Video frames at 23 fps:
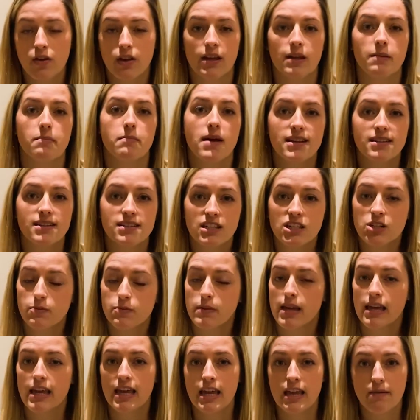You can message
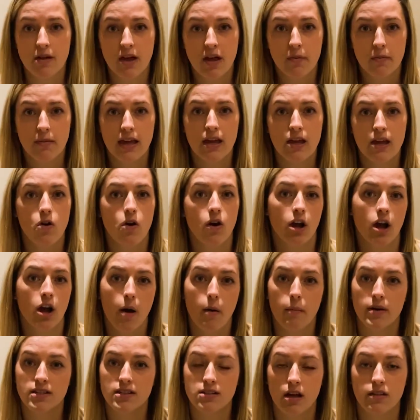me, email me, or
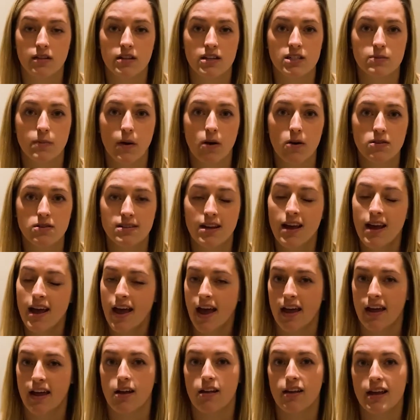comment on this post,
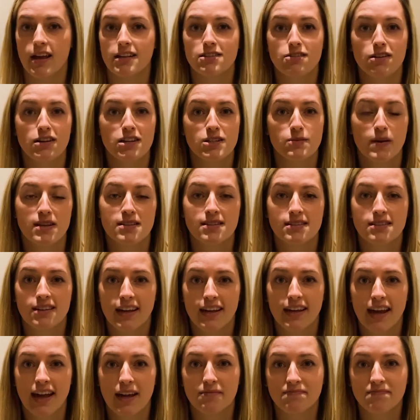and I'll answer as best as
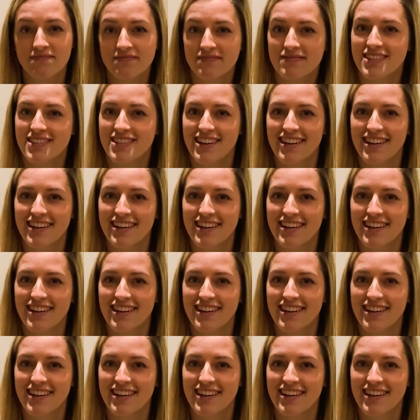I can.